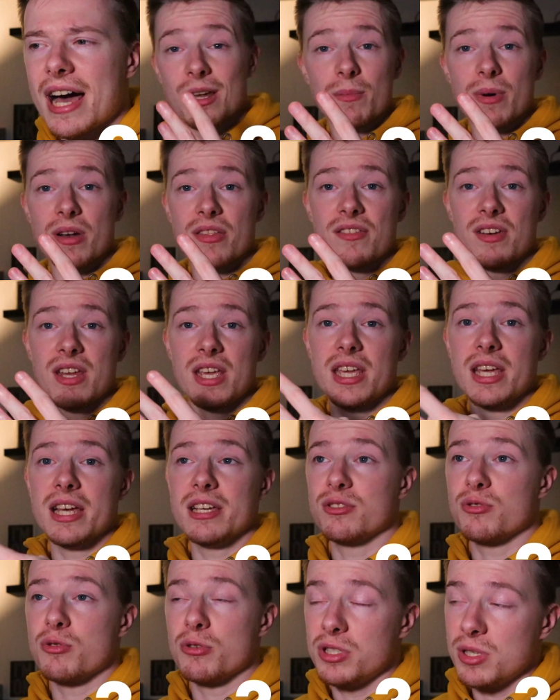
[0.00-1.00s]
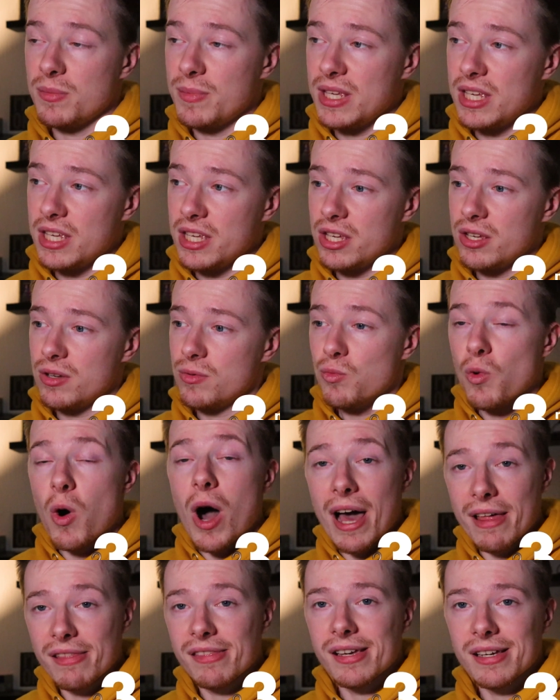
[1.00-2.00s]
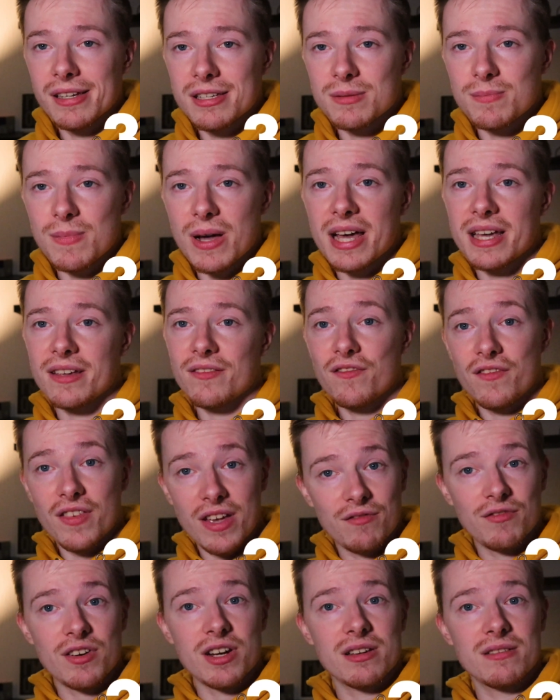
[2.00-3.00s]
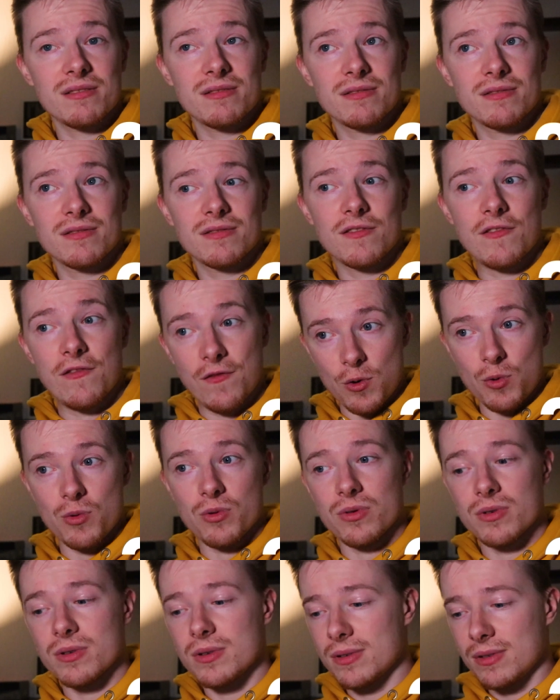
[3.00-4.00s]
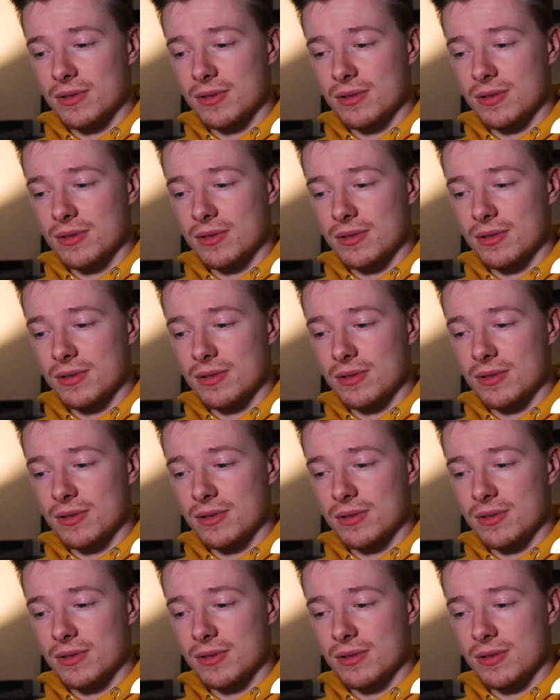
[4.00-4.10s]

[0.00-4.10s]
And number 3 is going to be what I think is my favourite photo